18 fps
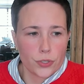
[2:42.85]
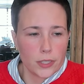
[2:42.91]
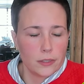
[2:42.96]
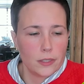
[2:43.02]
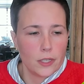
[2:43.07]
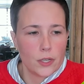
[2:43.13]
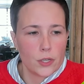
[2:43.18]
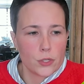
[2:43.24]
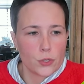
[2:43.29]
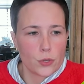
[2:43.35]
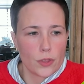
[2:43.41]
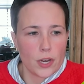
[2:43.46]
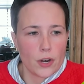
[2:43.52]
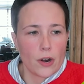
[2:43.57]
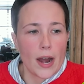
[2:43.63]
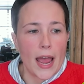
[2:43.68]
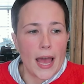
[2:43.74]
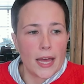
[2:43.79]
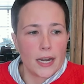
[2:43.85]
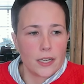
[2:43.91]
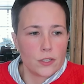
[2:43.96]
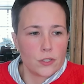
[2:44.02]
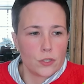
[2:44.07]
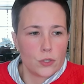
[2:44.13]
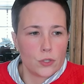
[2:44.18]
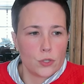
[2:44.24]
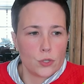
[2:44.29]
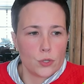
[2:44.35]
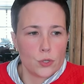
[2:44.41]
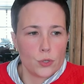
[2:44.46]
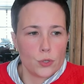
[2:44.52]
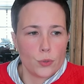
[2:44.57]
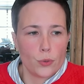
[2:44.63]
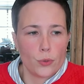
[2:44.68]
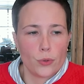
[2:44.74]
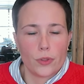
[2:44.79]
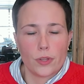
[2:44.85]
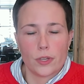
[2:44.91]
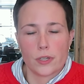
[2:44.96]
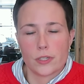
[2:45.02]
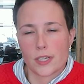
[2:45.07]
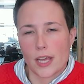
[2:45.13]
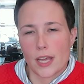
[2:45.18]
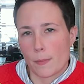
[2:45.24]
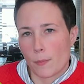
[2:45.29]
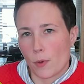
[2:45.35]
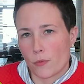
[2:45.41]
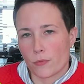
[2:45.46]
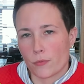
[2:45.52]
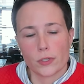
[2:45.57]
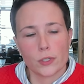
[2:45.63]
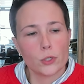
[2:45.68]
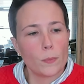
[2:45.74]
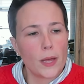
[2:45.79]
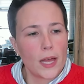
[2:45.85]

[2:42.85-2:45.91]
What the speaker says: So they are added to the time off in lieu balance.